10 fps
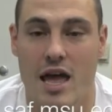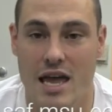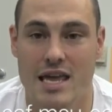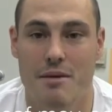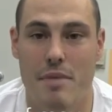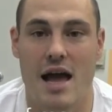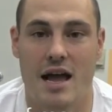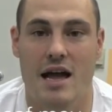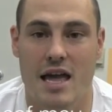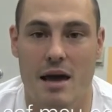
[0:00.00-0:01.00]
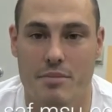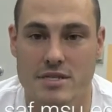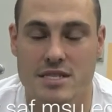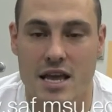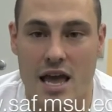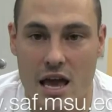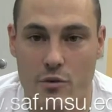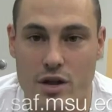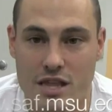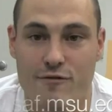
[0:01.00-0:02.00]
and get back on campus
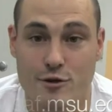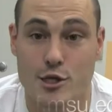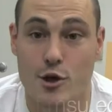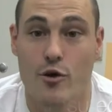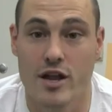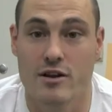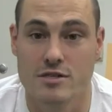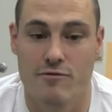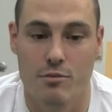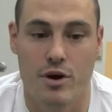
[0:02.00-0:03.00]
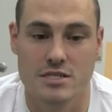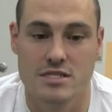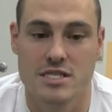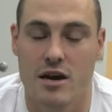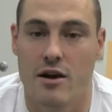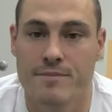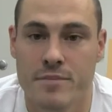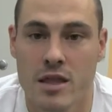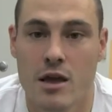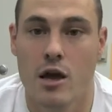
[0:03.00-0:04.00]
and relive those glory years of the Breslin Center
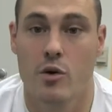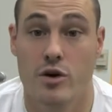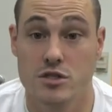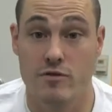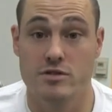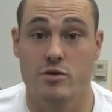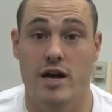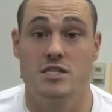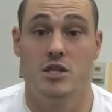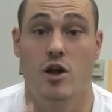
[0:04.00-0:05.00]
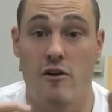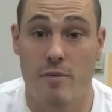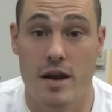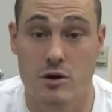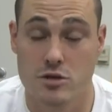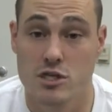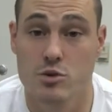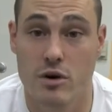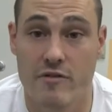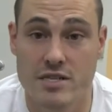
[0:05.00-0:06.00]
career service wise, everybody knows our
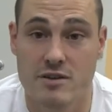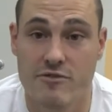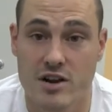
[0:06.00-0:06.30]
sweater vested